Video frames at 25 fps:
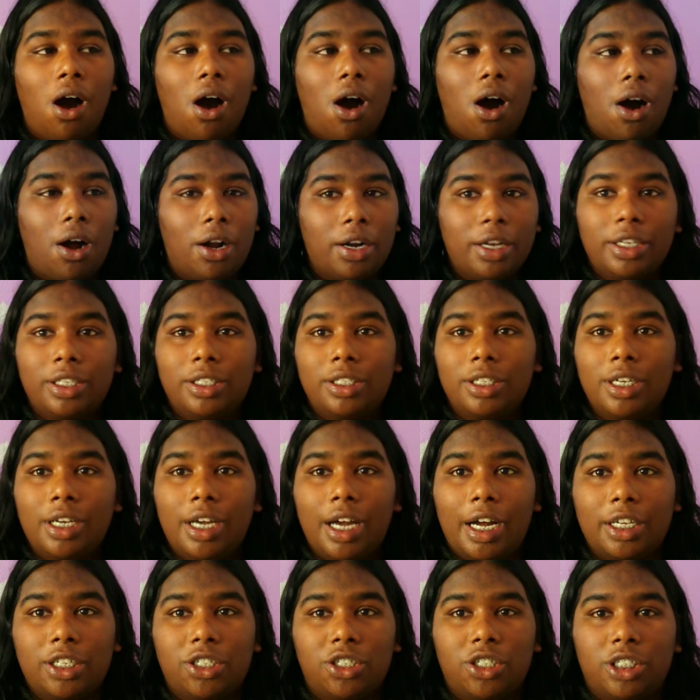honesty
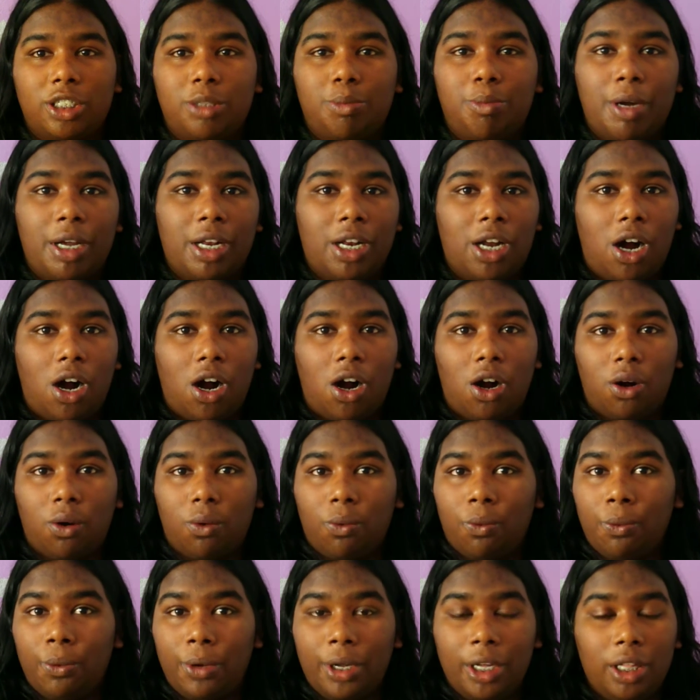has just been our
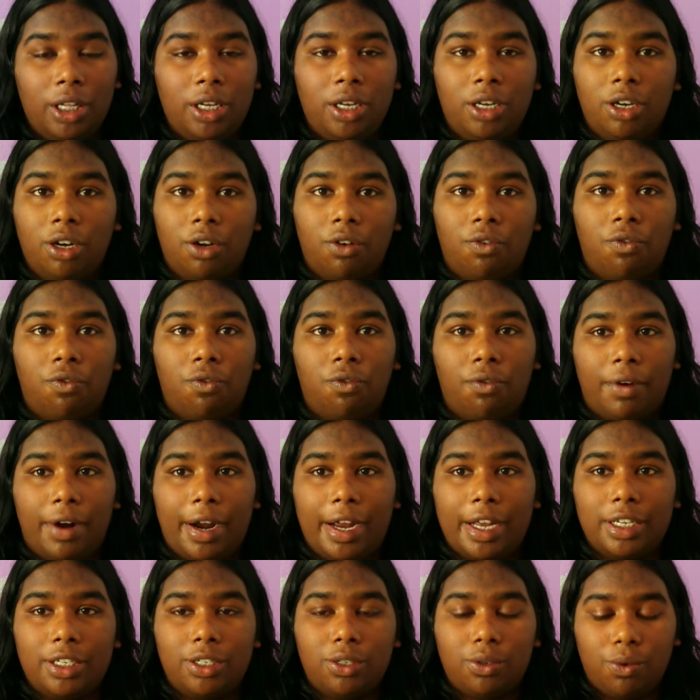really good
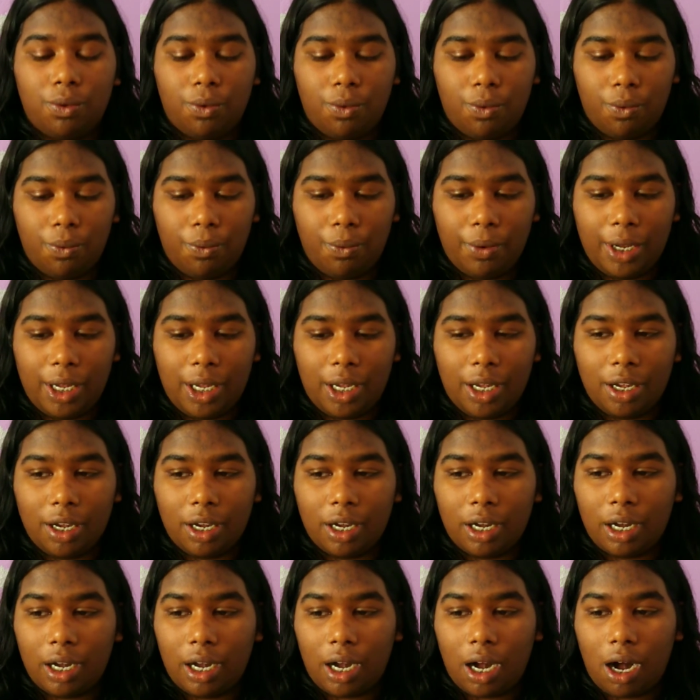friend.
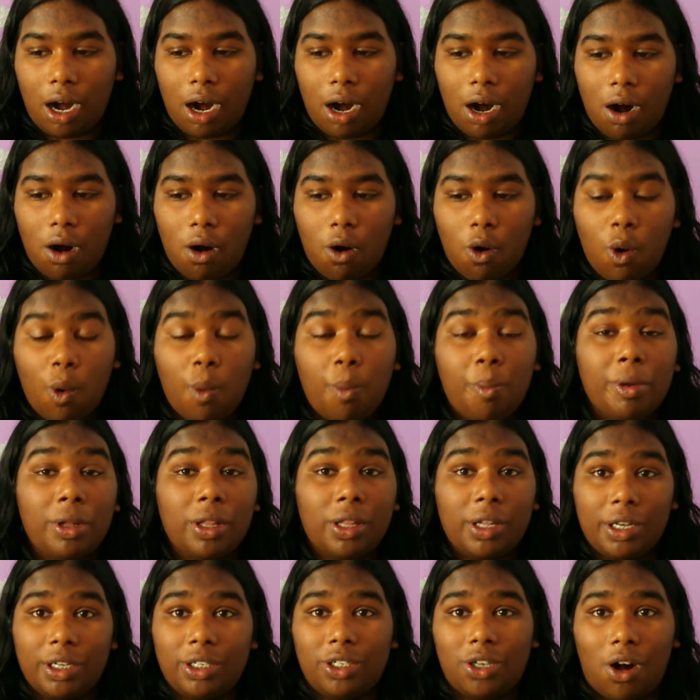We
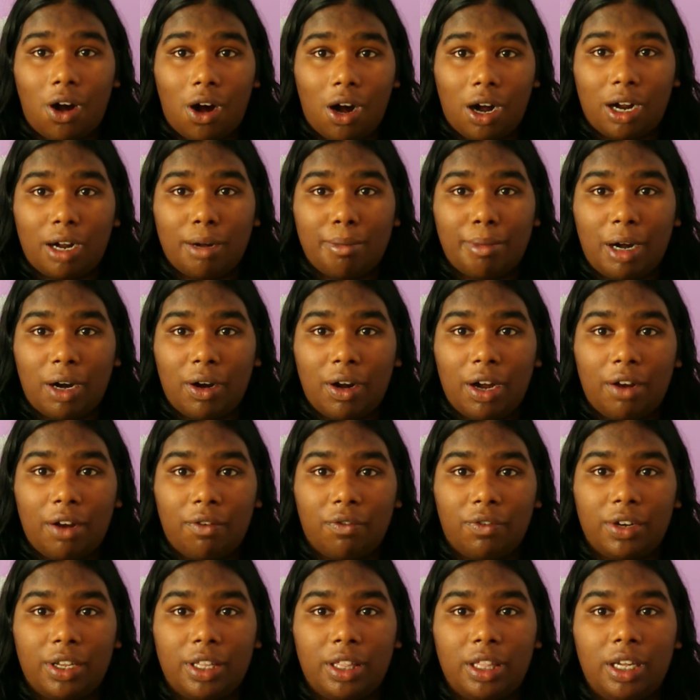openly talk about
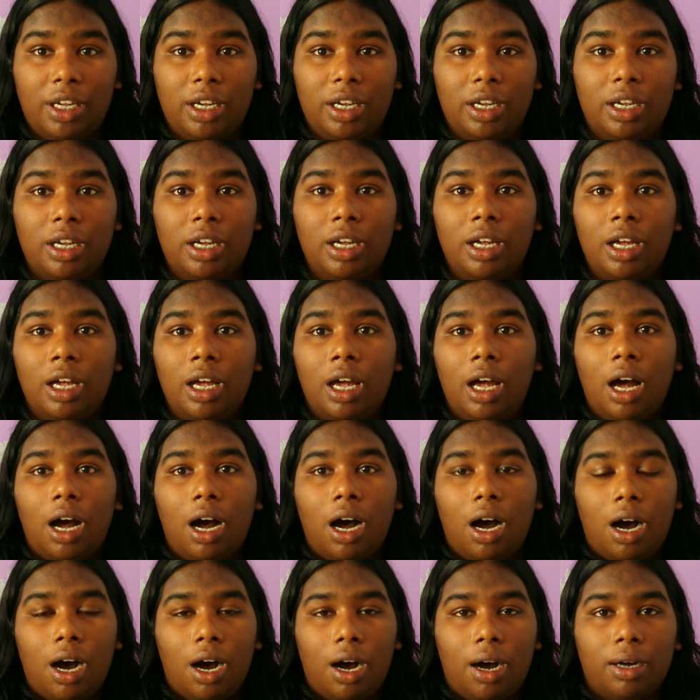everything,
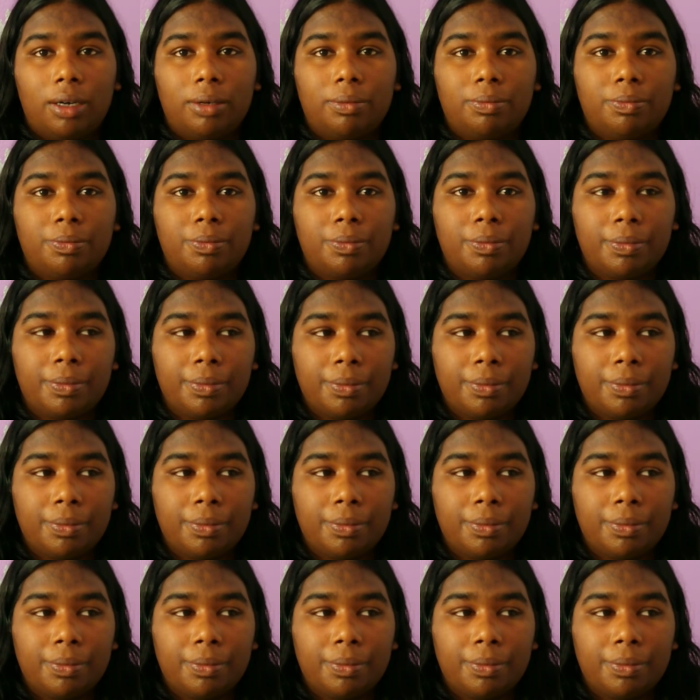and